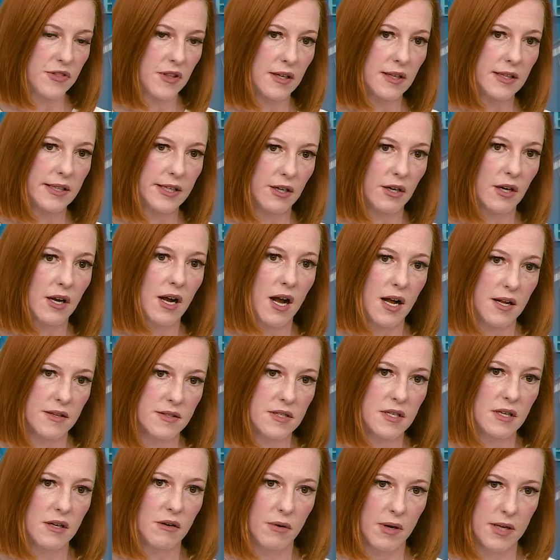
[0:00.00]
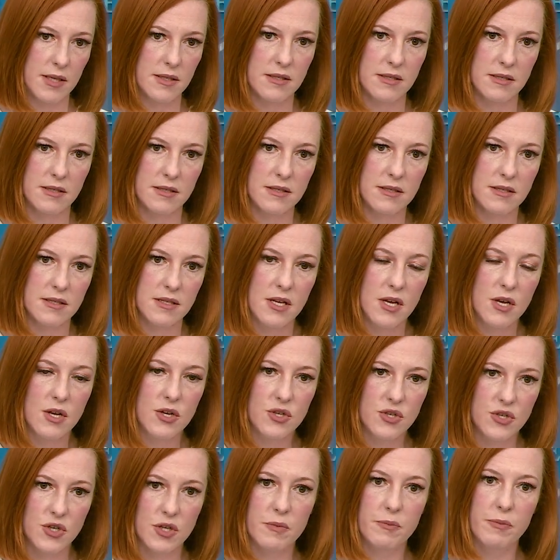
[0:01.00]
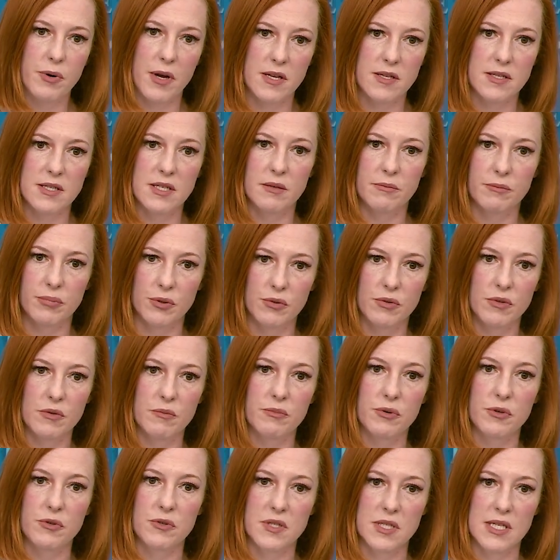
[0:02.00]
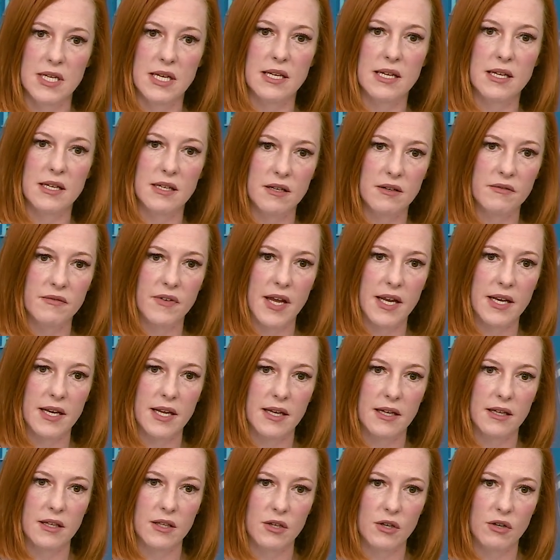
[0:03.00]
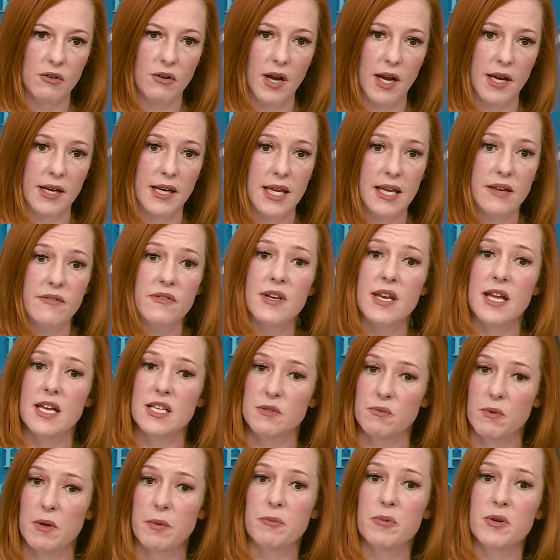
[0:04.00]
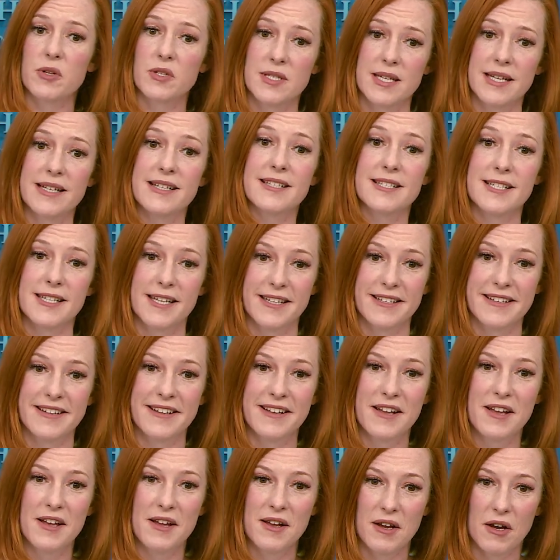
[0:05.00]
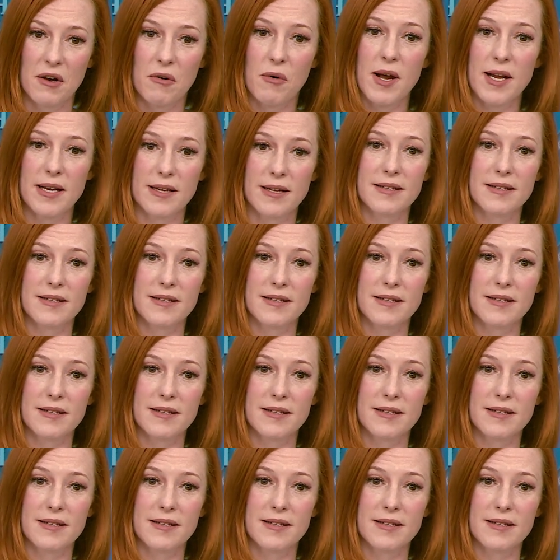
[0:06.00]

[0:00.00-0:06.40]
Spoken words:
the clear consequences should President Putin proceed in invading Ukraine, even as we predicted quite